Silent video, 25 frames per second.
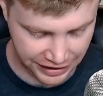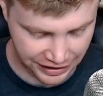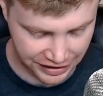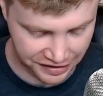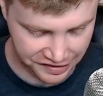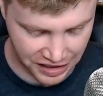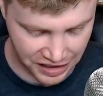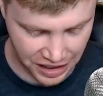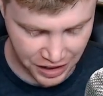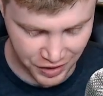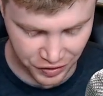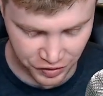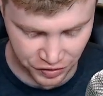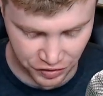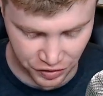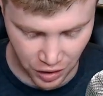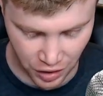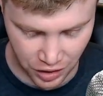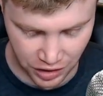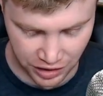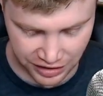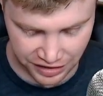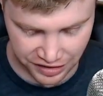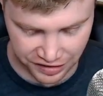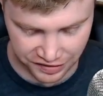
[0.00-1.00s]
This guy
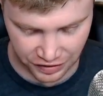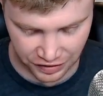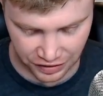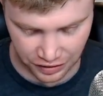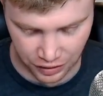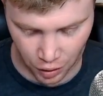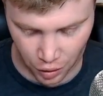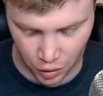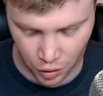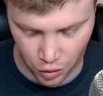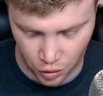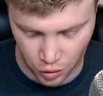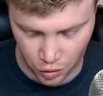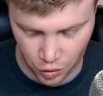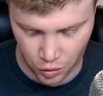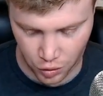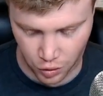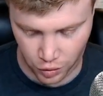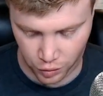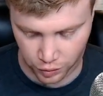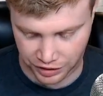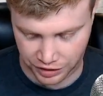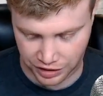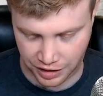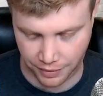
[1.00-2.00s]
started this
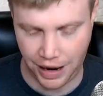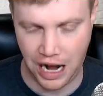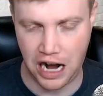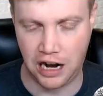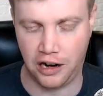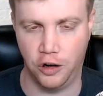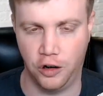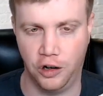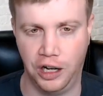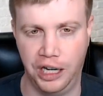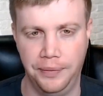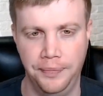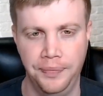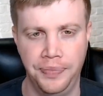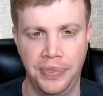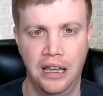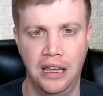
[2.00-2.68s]
whole debauchery